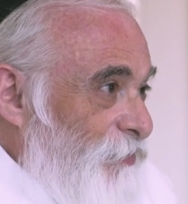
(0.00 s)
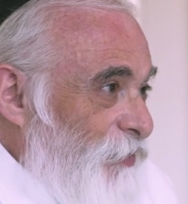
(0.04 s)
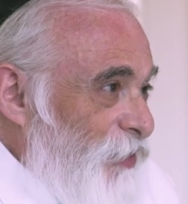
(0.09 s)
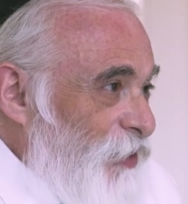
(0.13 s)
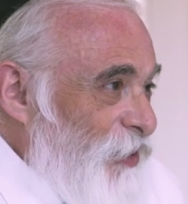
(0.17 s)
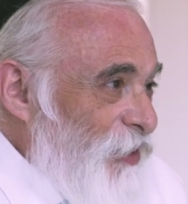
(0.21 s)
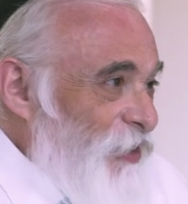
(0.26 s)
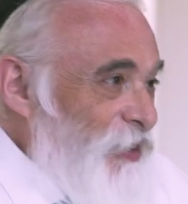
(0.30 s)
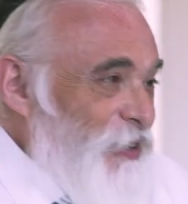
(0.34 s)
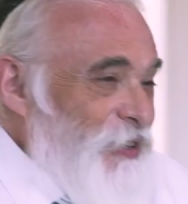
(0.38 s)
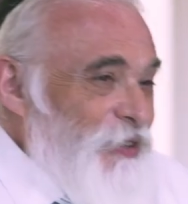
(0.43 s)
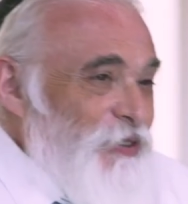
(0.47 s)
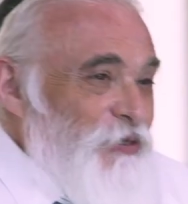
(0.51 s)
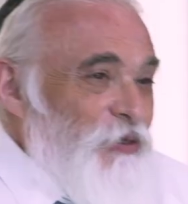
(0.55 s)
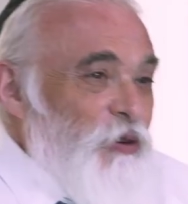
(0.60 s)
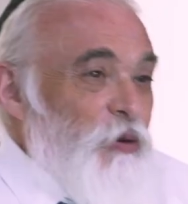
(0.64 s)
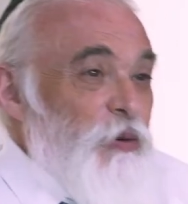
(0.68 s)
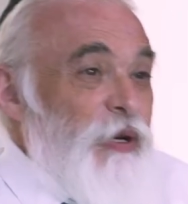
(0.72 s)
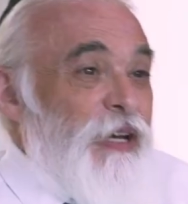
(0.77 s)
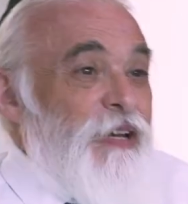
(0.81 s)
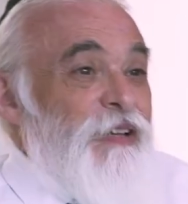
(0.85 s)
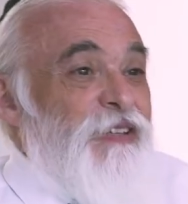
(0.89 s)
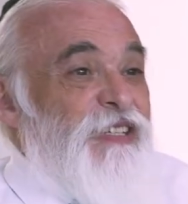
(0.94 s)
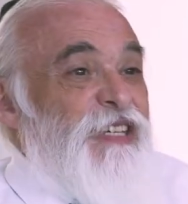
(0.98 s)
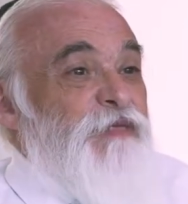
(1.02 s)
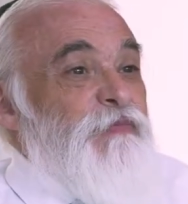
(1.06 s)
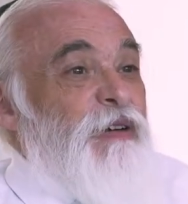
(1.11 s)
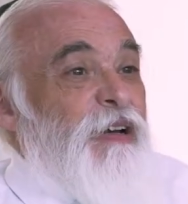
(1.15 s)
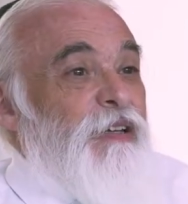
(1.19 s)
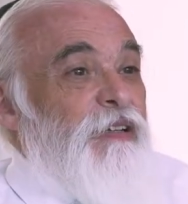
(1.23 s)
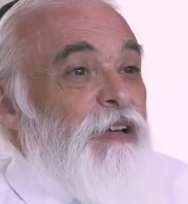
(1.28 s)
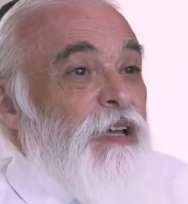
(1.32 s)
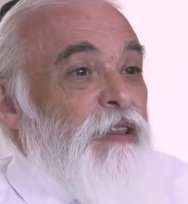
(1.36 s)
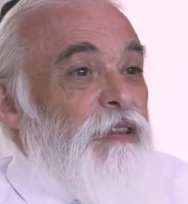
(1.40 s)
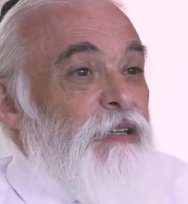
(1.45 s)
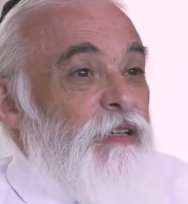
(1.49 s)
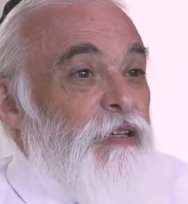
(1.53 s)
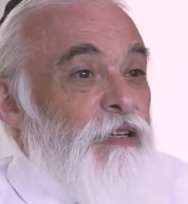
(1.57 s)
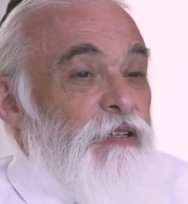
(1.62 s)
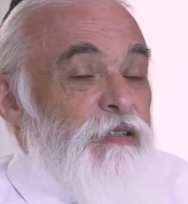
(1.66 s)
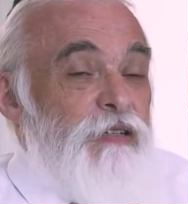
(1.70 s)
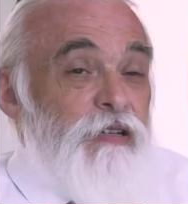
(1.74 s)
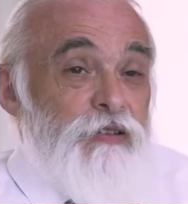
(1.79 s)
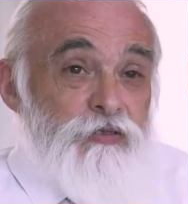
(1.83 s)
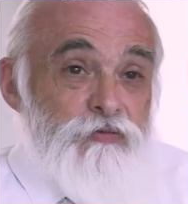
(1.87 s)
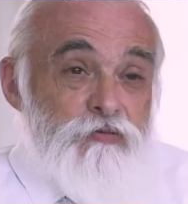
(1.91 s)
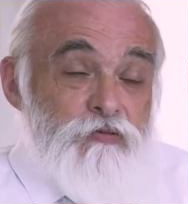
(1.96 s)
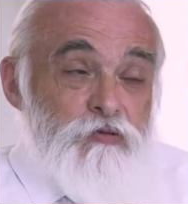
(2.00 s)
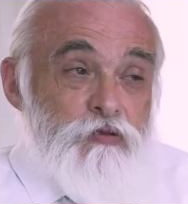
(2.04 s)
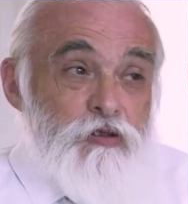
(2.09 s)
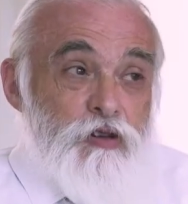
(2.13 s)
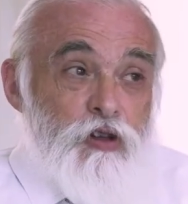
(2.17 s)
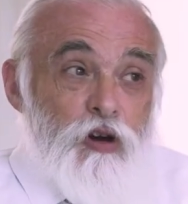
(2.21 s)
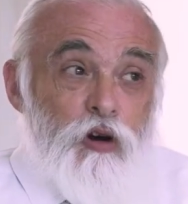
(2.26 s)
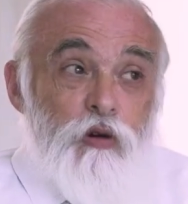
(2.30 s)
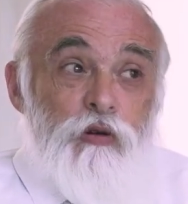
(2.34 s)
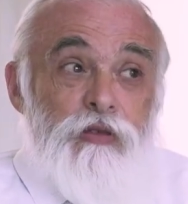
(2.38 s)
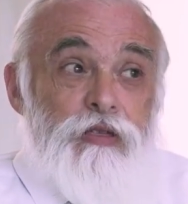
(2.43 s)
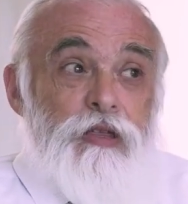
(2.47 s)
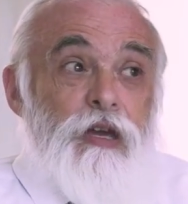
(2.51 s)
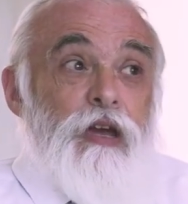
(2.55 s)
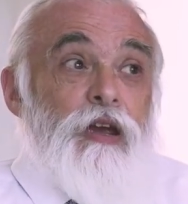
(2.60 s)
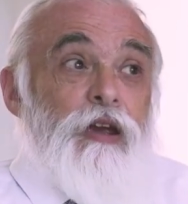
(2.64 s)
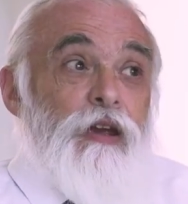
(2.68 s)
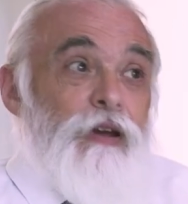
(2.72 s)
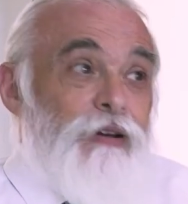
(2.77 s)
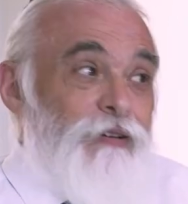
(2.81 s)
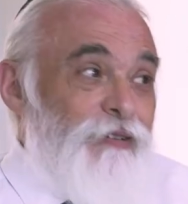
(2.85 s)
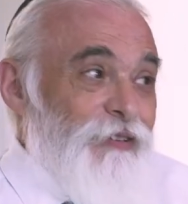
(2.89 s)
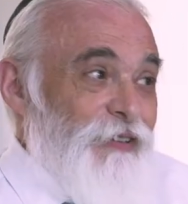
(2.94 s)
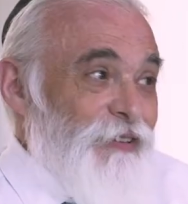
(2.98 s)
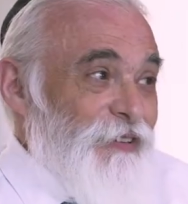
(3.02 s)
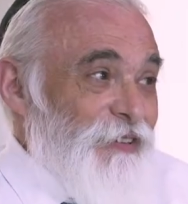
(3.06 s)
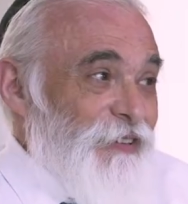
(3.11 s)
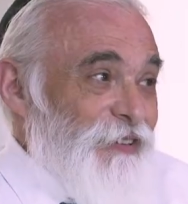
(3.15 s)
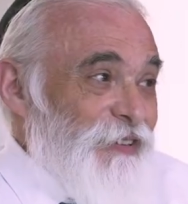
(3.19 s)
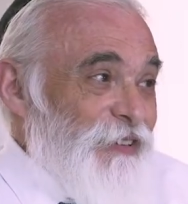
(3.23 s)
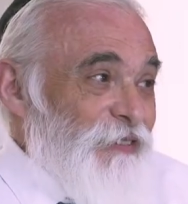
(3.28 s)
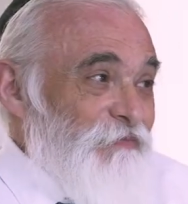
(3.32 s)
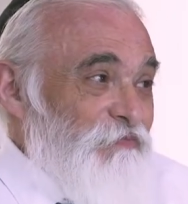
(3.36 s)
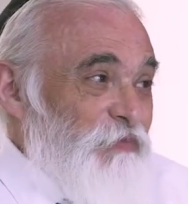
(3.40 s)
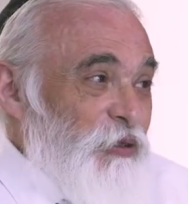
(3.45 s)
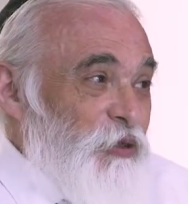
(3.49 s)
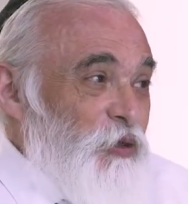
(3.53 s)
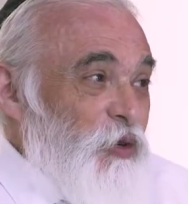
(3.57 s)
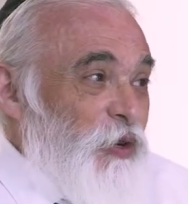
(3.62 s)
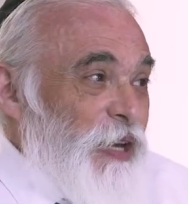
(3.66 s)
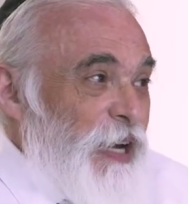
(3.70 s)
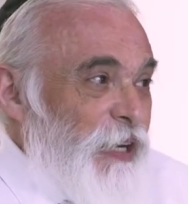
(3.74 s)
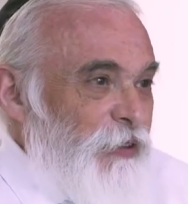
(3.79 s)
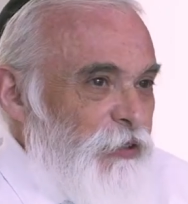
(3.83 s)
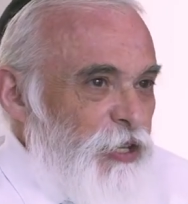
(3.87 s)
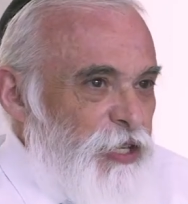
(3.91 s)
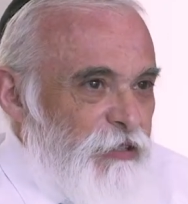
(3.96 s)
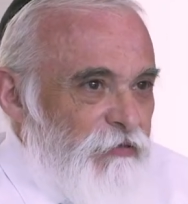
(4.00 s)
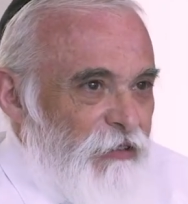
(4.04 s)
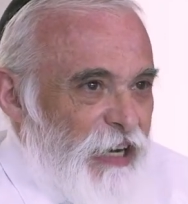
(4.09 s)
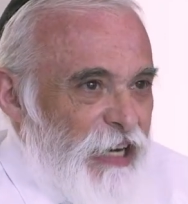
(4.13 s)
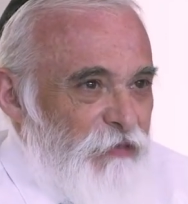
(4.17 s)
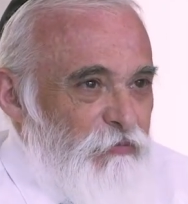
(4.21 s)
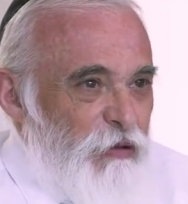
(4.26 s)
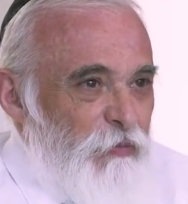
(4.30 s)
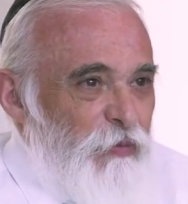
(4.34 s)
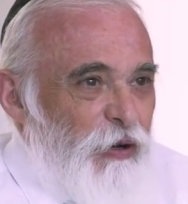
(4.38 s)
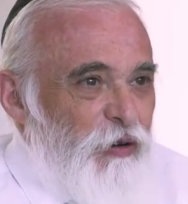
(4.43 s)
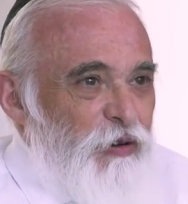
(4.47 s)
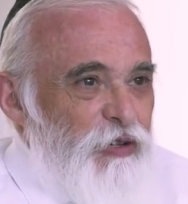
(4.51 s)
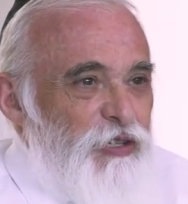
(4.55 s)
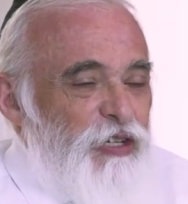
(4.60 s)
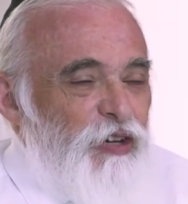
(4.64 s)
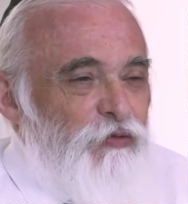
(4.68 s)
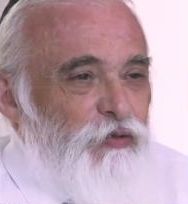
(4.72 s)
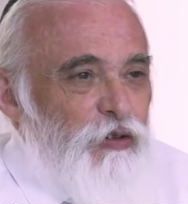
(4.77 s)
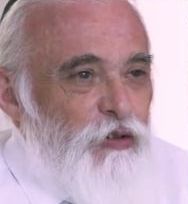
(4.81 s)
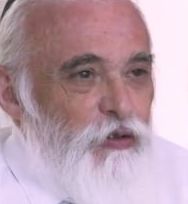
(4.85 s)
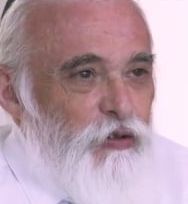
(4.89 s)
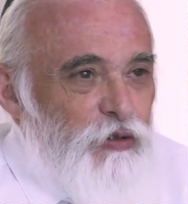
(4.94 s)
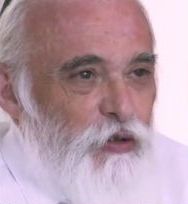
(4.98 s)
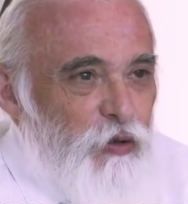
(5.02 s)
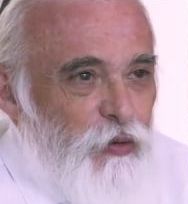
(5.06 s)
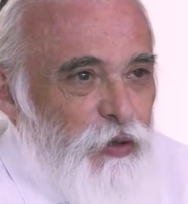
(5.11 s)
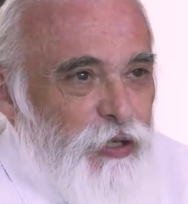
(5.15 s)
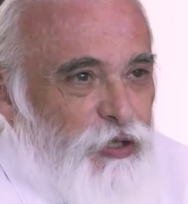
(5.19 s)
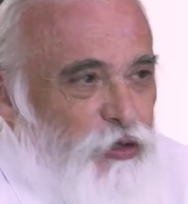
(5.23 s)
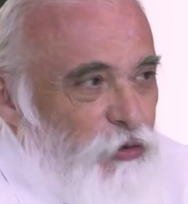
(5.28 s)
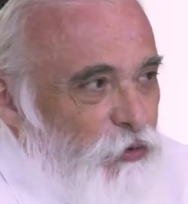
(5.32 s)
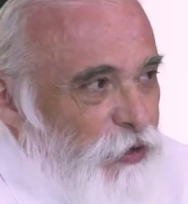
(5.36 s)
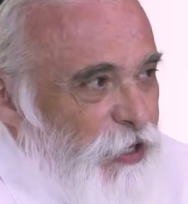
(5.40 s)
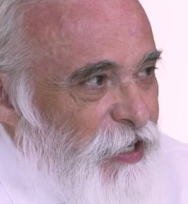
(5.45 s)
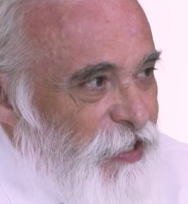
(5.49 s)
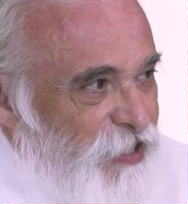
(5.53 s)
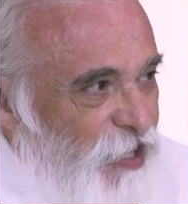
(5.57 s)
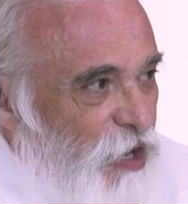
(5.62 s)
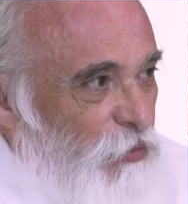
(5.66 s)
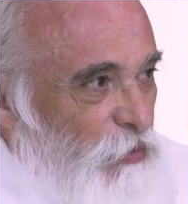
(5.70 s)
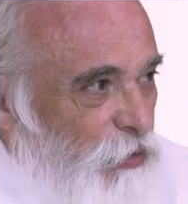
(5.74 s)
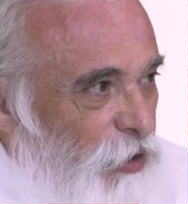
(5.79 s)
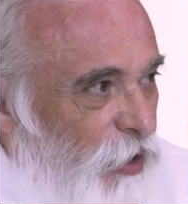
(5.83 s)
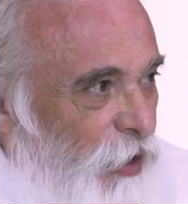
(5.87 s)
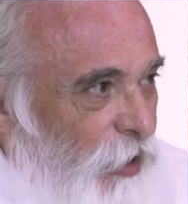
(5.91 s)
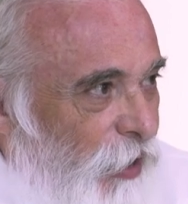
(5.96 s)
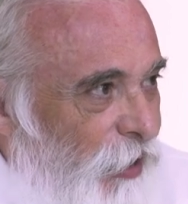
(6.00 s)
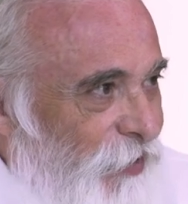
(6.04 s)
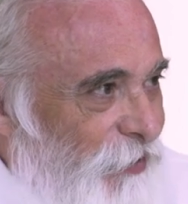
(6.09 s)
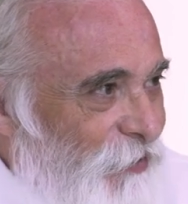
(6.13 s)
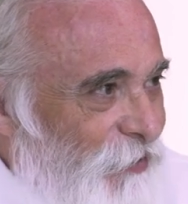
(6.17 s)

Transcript: Right. All we can say about nothing is it's no thing. But you can't describe it, because if you do, it's already something.